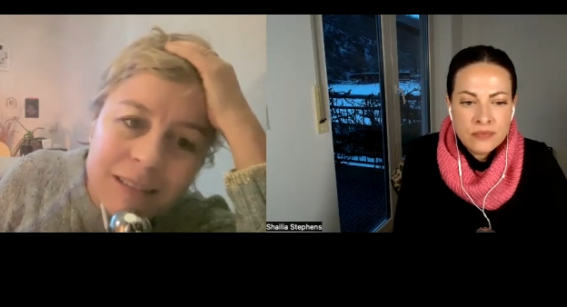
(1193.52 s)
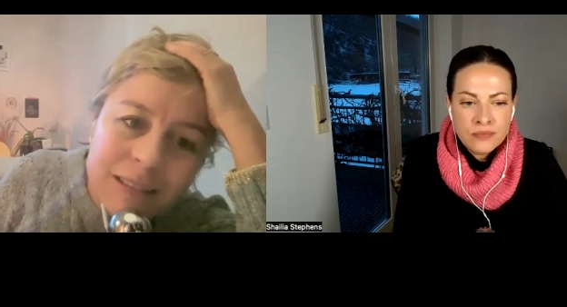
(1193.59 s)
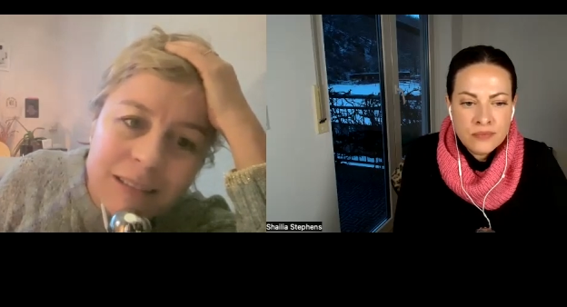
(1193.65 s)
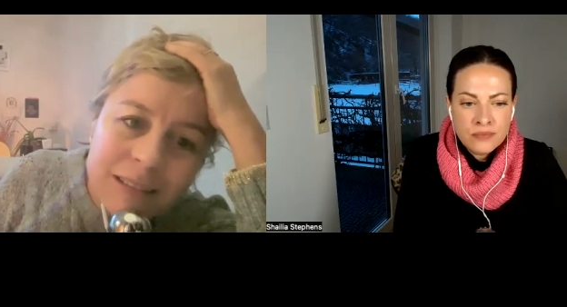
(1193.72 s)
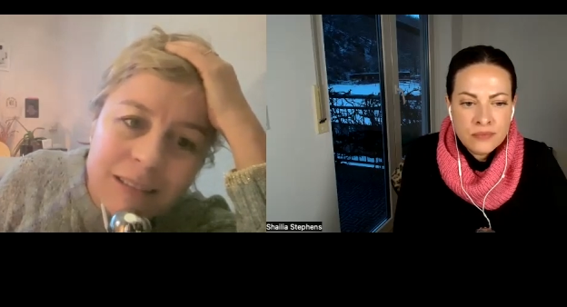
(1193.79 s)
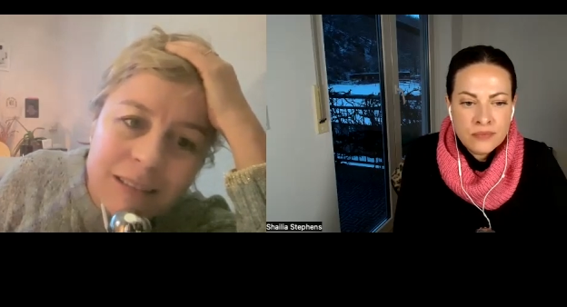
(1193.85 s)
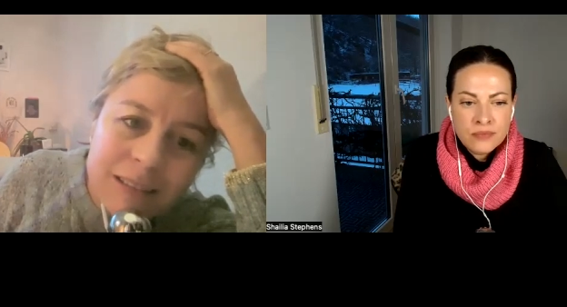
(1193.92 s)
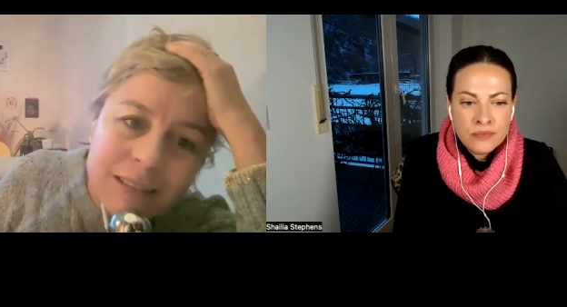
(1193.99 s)

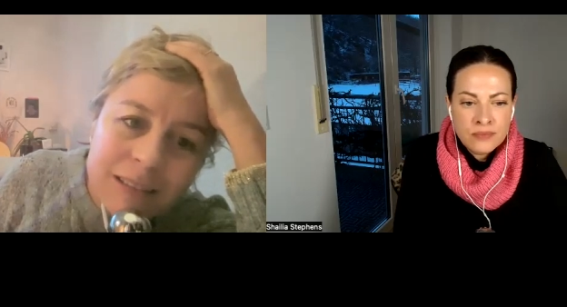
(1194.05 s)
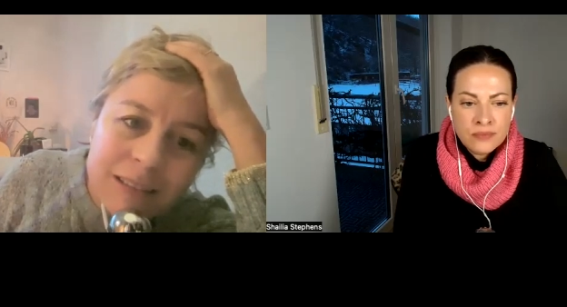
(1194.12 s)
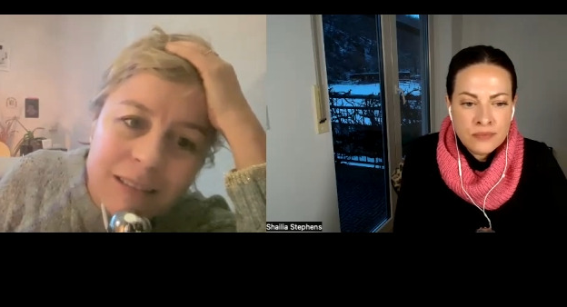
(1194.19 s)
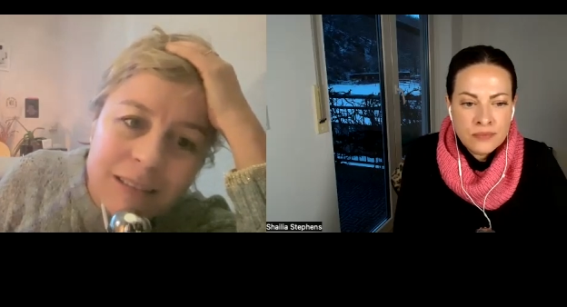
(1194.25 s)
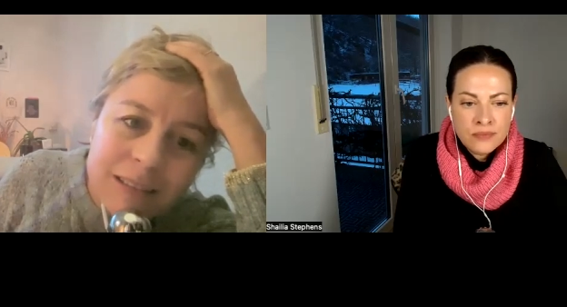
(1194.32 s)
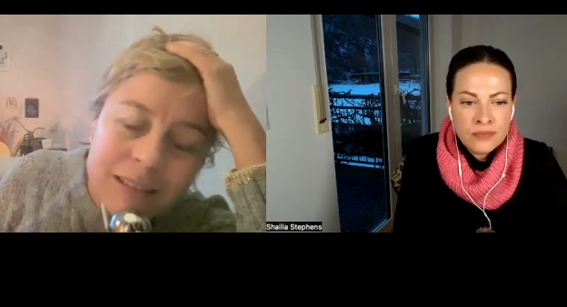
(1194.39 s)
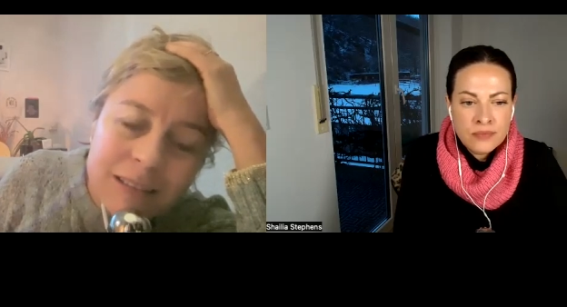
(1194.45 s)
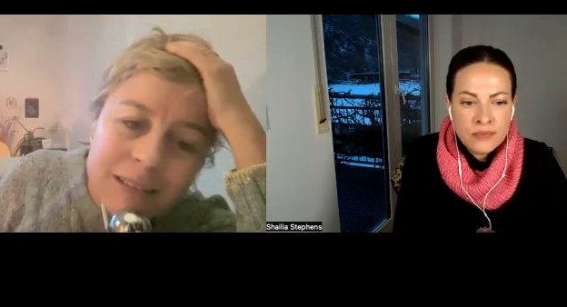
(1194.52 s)

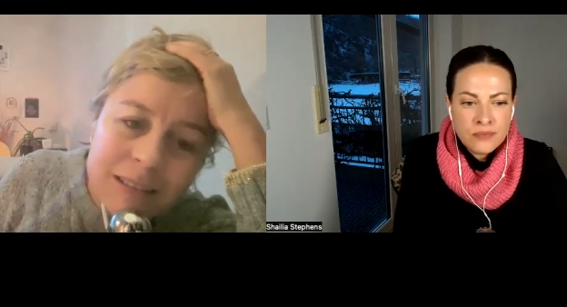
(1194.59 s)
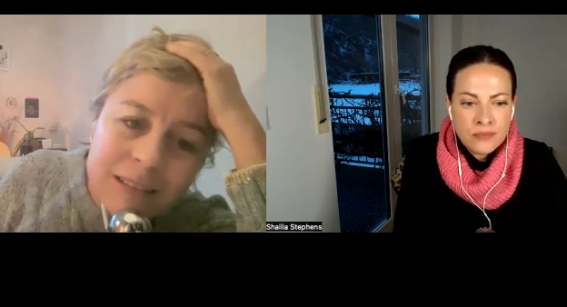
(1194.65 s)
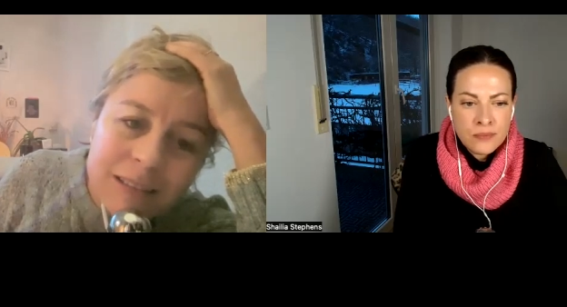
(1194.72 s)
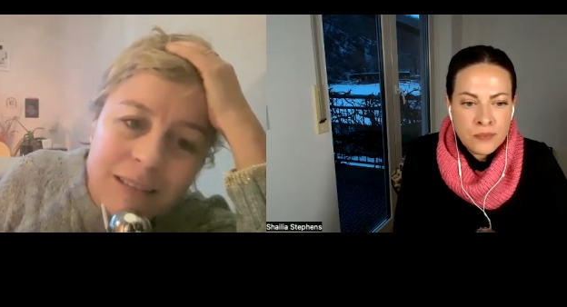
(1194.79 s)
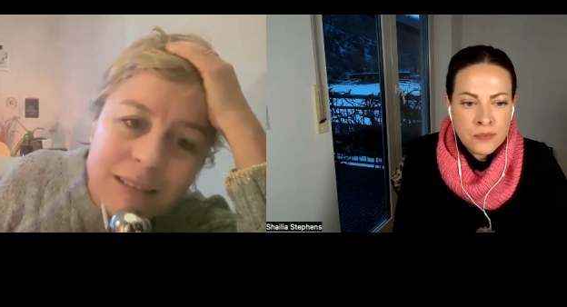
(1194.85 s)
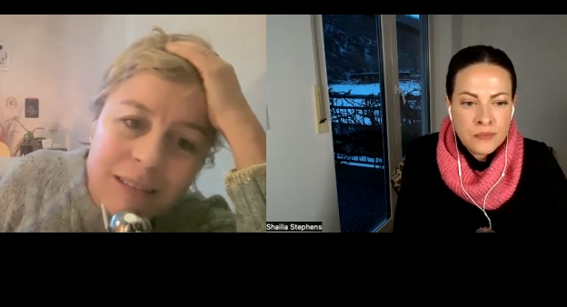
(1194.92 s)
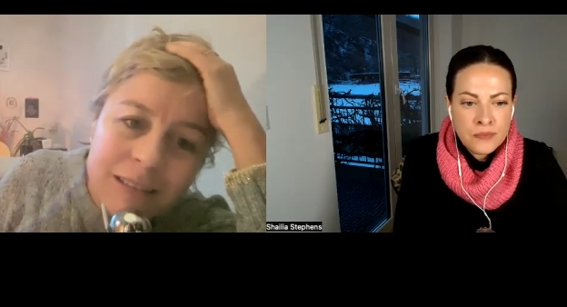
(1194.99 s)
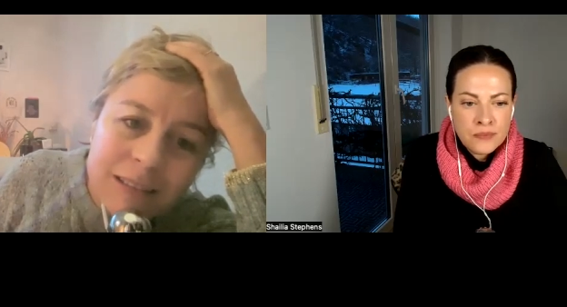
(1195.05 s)

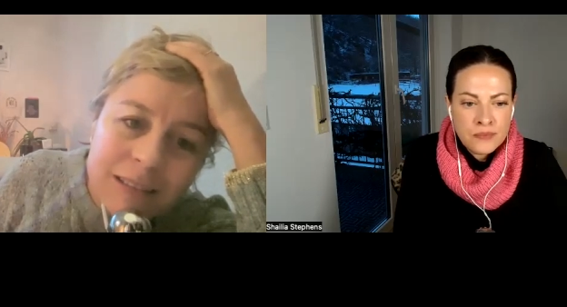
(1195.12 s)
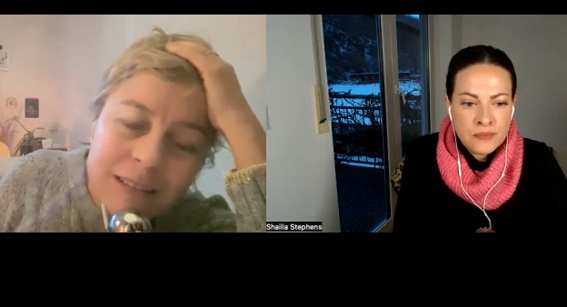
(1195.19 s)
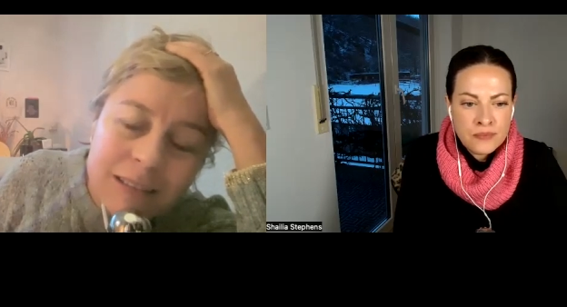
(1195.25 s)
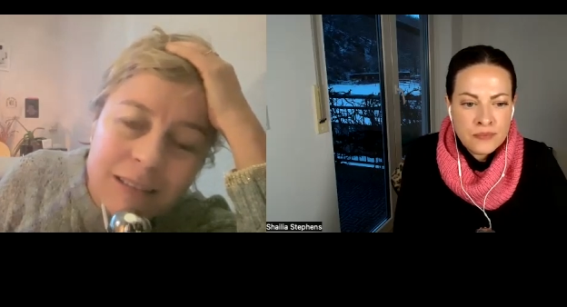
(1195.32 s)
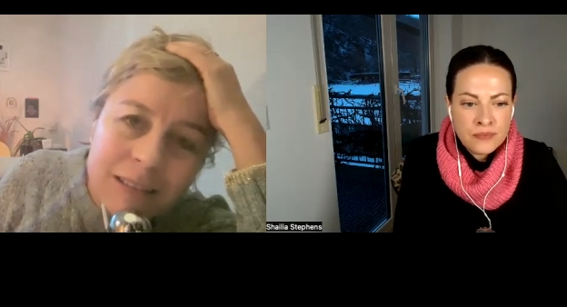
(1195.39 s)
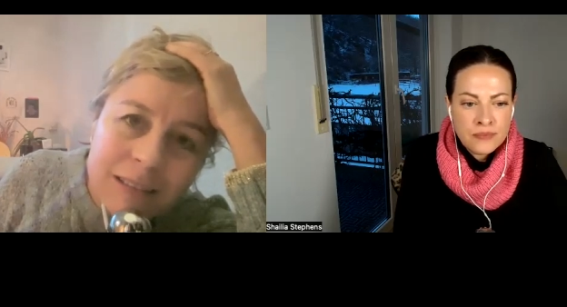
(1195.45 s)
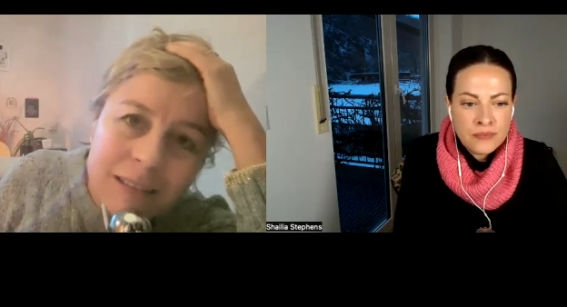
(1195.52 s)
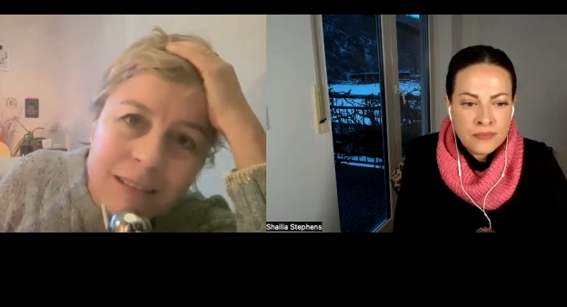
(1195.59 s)

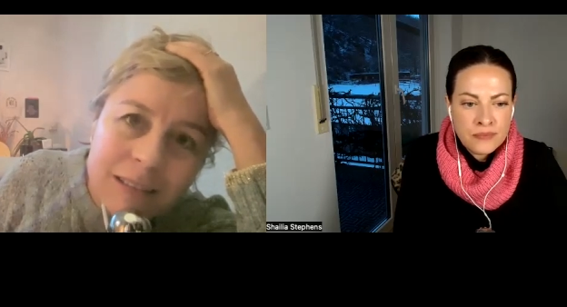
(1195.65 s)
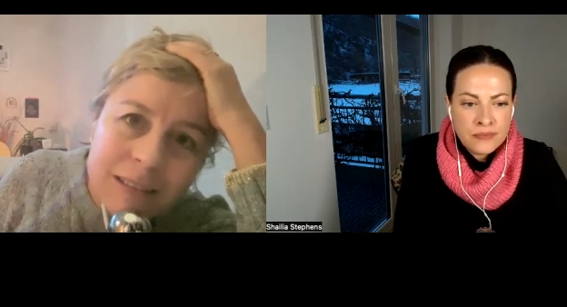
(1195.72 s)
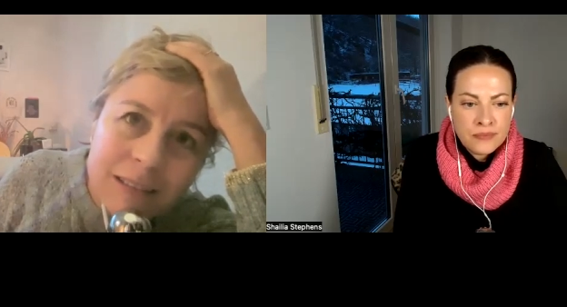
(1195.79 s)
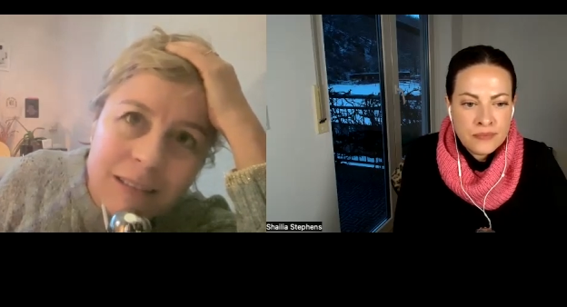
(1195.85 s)
No one is speaking in this clip.